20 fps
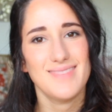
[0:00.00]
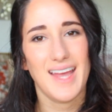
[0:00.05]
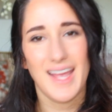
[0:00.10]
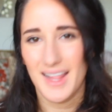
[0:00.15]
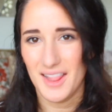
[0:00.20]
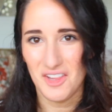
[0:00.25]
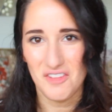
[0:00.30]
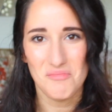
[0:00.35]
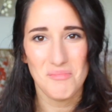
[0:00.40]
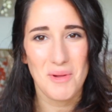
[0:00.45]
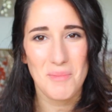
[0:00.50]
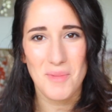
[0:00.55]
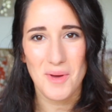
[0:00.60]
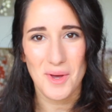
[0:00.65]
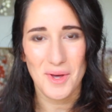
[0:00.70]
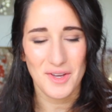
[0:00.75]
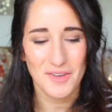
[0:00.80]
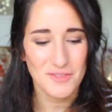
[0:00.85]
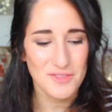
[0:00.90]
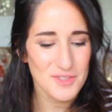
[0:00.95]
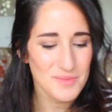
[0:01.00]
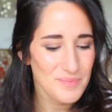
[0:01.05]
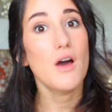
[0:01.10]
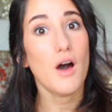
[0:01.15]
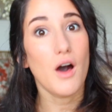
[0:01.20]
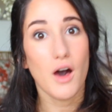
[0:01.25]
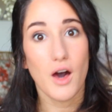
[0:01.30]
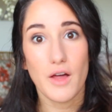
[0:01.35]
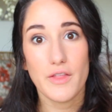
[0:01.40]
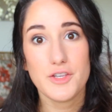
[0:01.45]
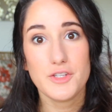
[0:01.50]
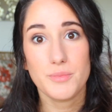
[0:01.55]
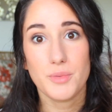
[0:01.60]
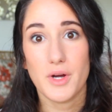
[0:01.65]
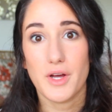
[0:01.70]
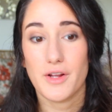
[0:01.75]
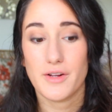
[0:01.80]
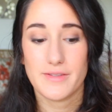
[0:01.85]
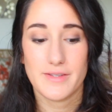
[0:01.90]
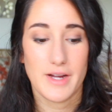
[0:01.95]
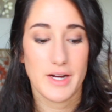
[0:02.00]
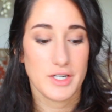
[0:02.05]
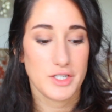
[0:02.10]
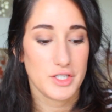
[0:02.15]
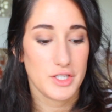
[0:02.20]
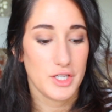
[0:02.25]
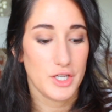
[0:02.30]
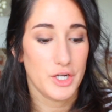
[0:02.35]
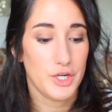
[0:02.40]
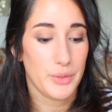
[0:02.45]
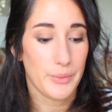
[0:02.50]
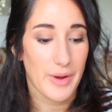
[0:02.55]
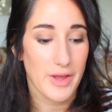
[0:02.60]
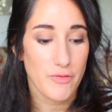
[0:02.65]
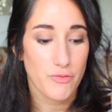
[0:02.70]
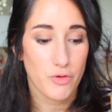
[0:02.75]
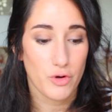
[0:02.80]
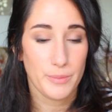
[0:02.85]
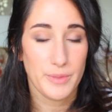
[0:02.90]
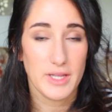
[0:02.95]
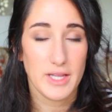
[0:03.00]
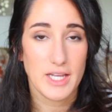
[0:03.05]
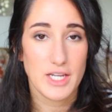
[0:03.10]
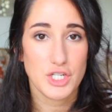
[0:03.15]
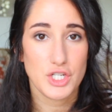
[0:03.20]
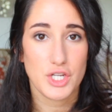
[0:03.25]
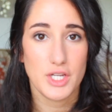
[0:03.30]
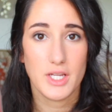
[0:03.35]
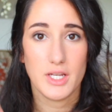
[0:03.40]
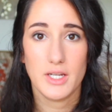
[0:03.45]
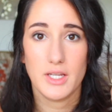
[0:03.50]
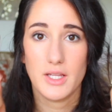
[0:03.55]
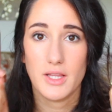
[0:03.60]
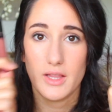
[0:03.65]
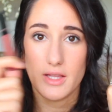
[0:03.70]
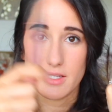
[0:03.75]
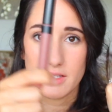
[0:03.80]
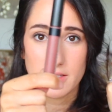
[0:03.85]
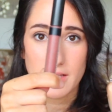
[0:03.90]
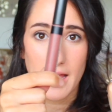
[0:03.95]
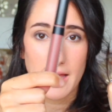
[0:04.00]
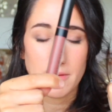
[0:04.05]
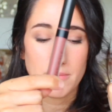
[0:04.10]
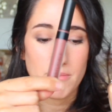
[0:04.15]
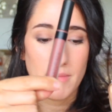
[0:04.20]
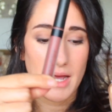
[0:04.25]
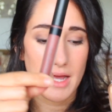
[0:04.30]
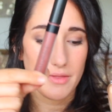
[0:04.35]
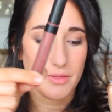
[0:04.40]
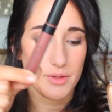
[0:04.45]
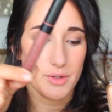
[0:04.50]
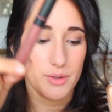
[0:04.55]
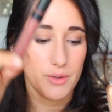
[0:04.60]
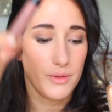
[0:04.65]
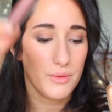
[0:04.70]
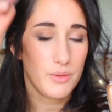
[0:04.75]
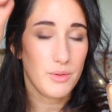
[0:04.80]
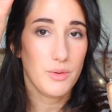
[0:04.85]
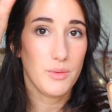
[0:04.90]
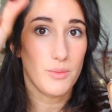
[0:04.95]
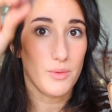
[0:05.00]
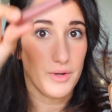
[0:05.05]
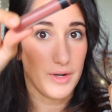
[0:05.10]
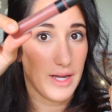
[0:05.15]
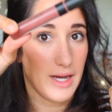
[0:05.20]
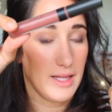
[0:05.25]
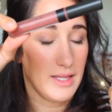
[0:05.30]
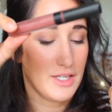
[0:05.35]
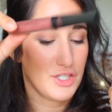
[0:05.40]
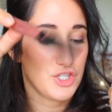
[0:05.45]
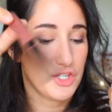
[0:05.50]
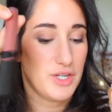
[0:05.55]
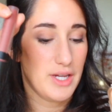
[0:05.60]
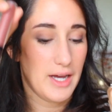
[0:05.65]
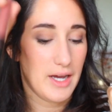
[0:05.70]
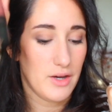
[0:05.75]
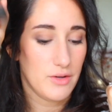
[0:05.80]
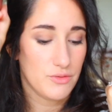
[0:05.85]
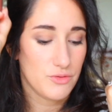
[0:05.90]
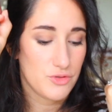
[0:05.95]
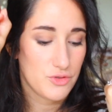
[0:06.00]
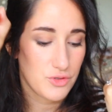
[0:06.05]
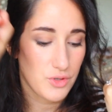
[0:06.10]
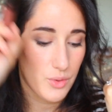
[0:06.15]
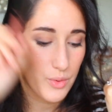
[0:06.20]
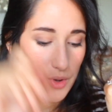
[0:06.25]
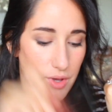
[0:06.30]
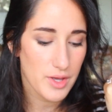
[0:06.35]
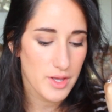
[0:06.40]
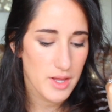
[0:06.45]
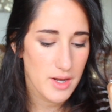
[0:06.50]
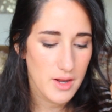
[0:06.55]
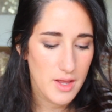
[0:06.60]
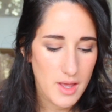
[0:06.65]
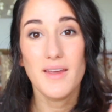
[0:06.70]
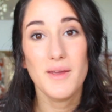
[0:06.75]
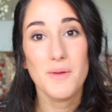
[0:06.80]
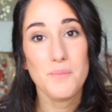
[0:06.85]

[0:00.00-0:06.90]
I love my mauves. All these products are actually great formulation. This satin matte though will not let you down. So good.